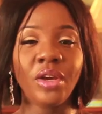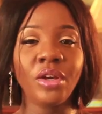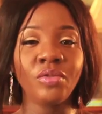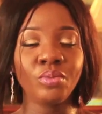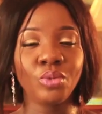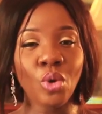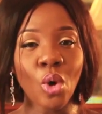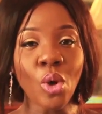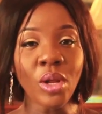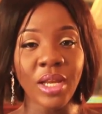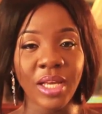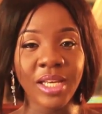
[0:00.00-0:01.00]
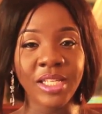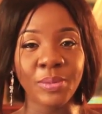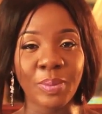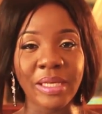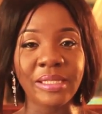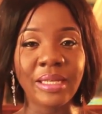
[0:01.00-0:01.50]
a goal is
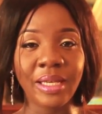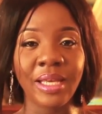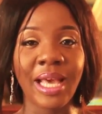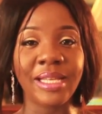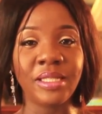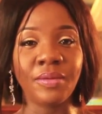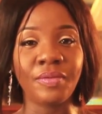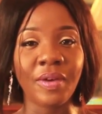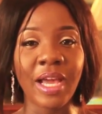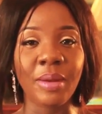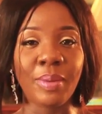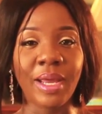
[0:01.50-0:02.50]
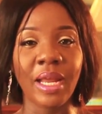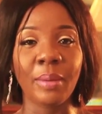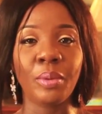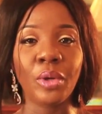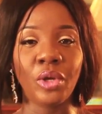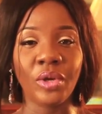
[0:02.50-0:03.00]
basically, as defined by
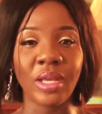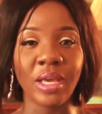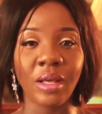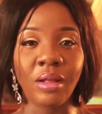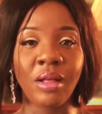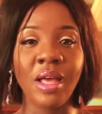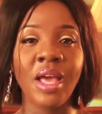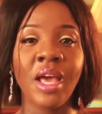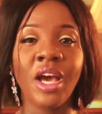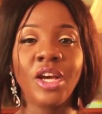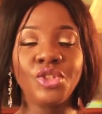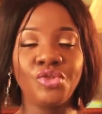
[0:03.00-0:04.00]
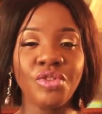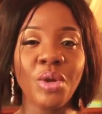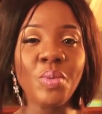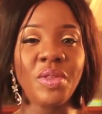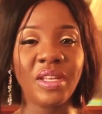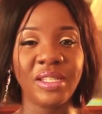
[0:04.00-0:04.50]
Napoleon Hill, a dream
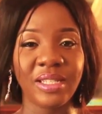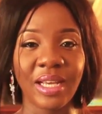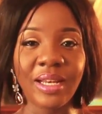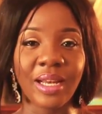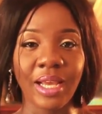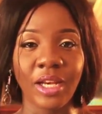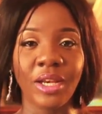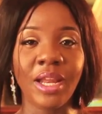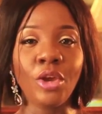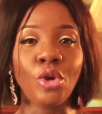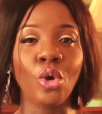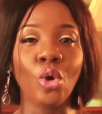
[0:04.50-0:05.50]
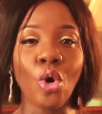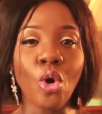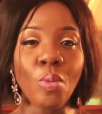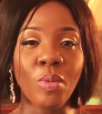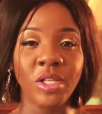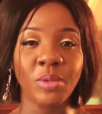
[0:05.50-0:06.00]
with a deadline. Now your goal
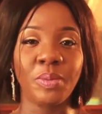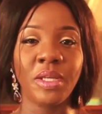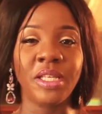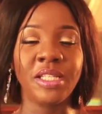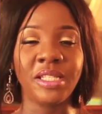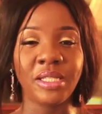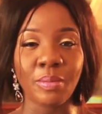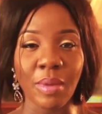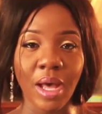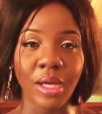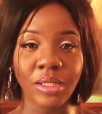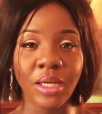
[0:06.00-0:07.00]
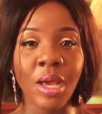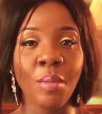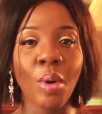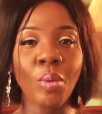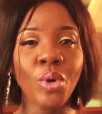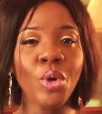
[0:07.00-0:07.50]
must be smart,
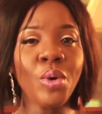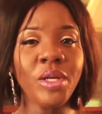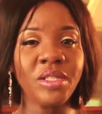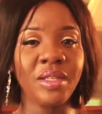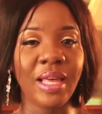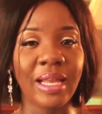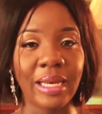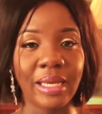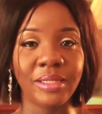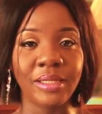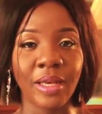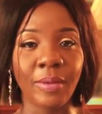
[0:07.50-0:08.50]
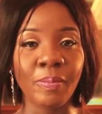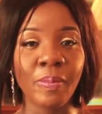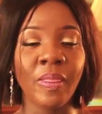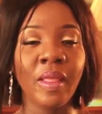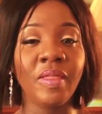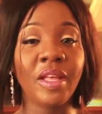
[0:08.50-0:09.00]
but we'll go into that later.
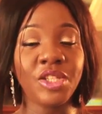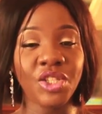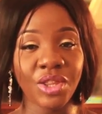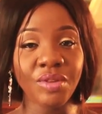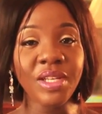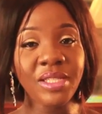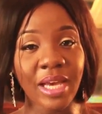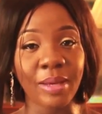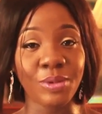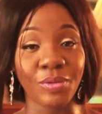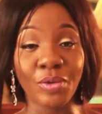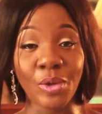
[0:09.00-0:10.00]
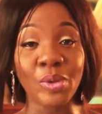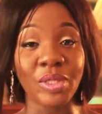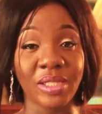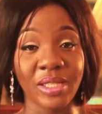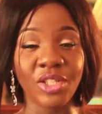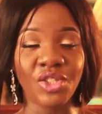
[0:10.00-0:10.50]
There are three types of goals
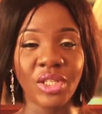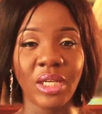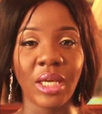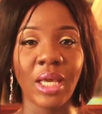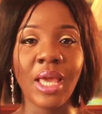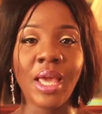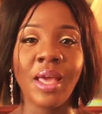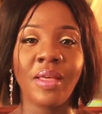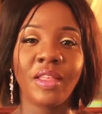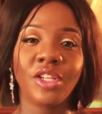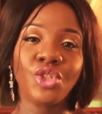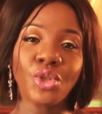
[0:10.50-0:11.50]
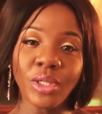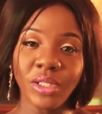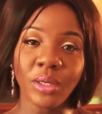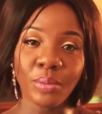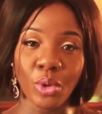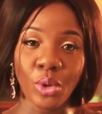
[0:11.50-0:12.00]
essentially. There's
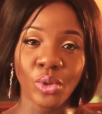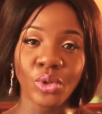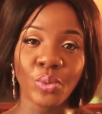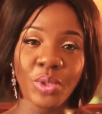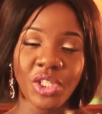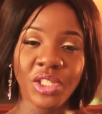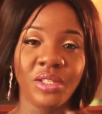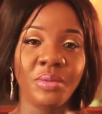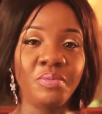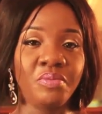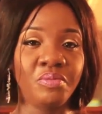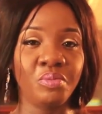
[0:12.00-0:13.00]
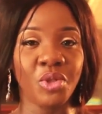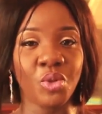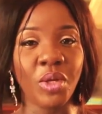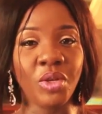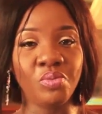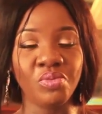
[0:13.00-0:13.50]
short-term goals, which is
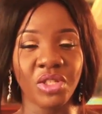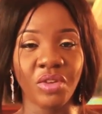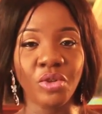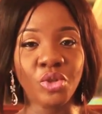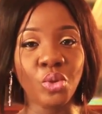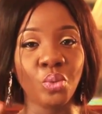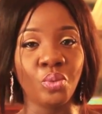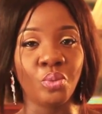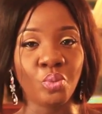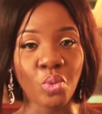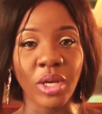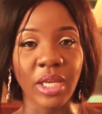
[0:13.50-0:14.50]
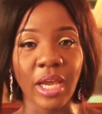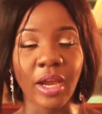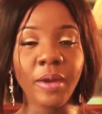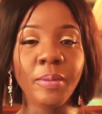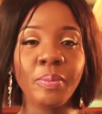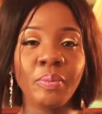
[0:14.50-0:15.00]
between 0 to 1
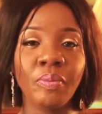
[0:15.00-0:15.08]
year.